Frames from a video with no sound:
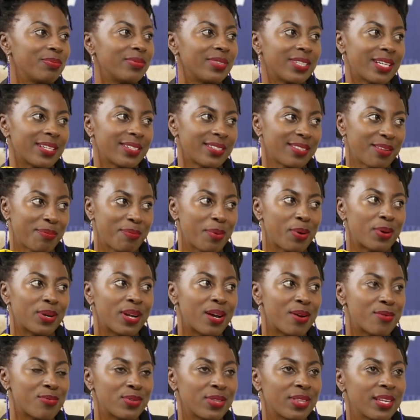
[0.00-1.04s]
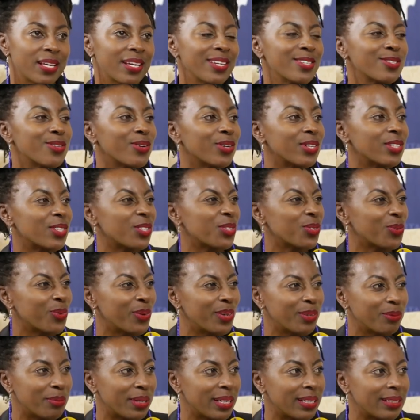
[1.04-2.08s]
just about everything, as long as it's
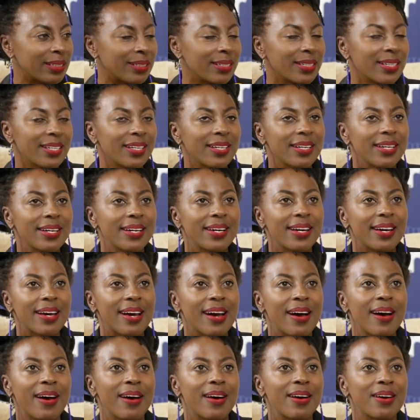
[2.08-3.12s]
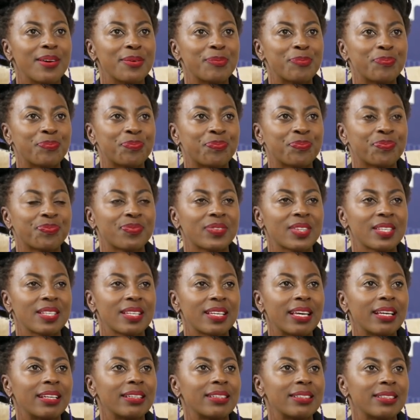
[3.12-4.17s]
well made. Mm. Um,
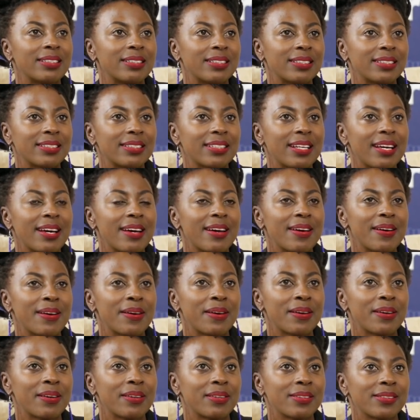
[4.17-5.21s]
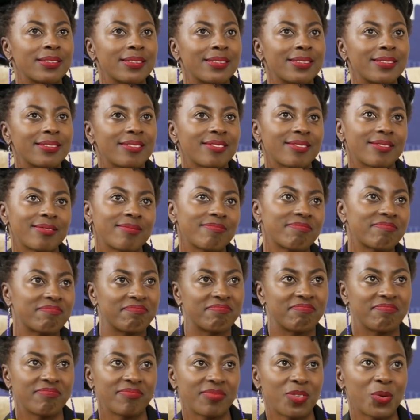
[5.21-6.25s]
and uh,
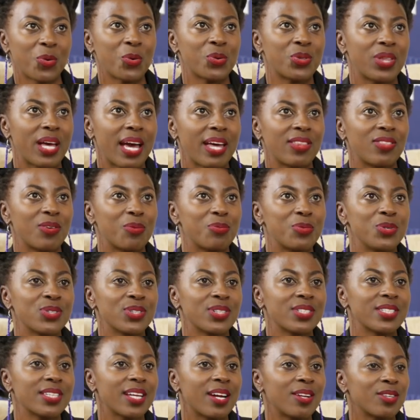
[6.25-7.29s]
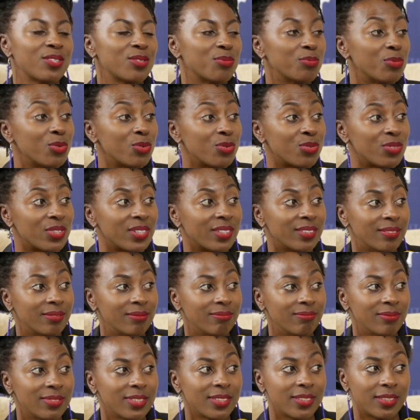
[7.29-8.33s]
the, all the other music styles move
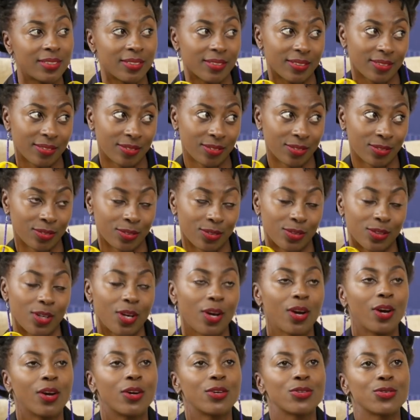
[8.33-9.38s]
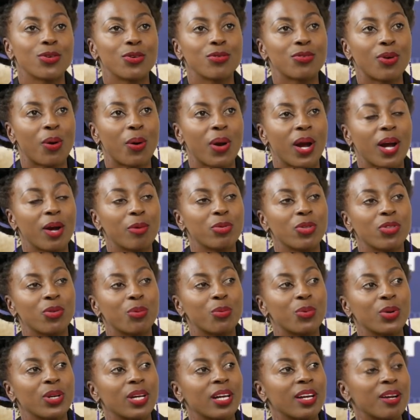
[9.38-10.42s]
in seasons. Right. So if I wake up in the
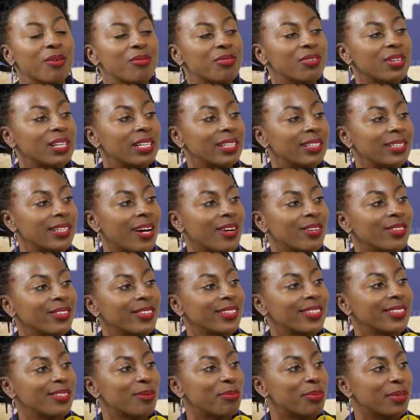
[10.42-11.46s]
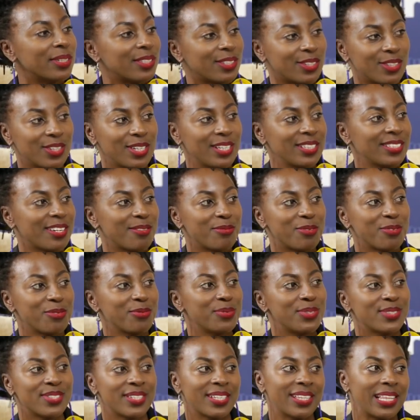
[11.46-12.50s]
morning and I'm feeling down, there's a particular type of
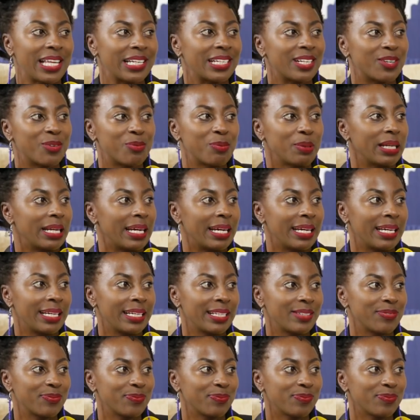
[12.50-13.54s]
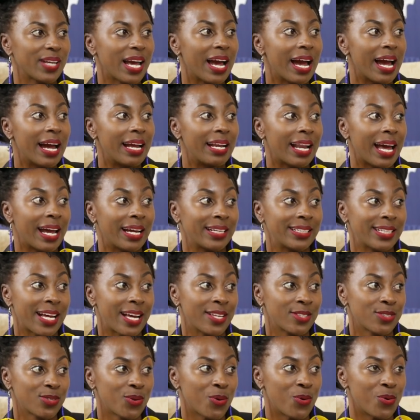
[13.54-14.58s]
music that I'll play. I like
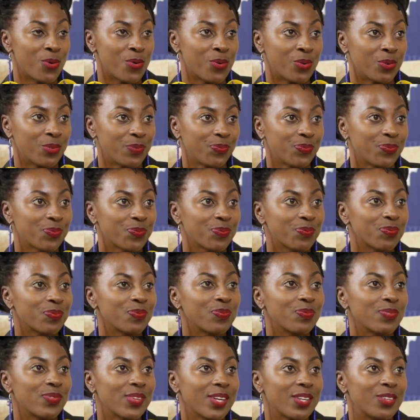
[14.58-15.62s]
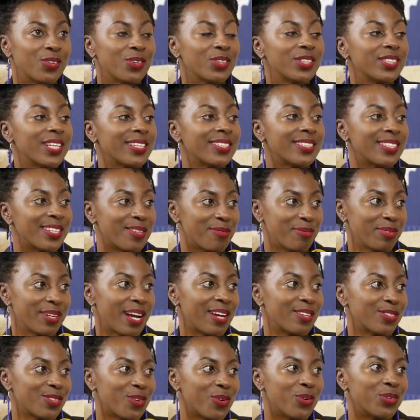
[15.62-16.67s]
dancehall. Mm. Not just Zim
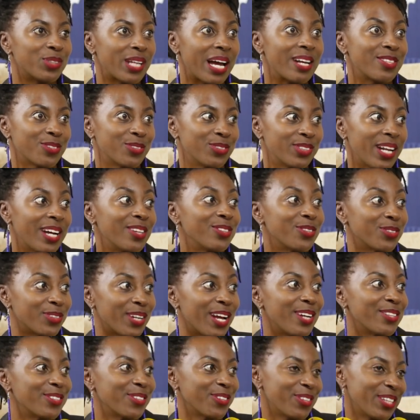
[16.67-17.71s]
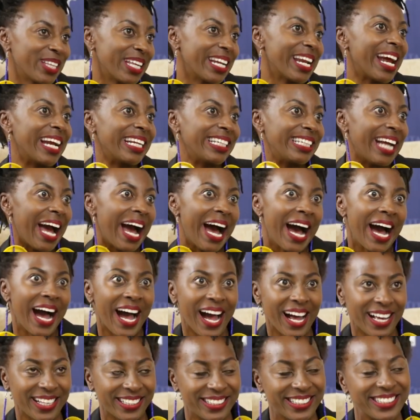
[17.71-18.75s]
dancehall, dancehall, mm. dancehall, dancehall. Then I
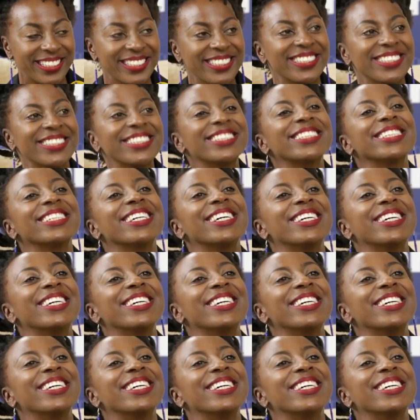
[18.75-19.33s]
dance.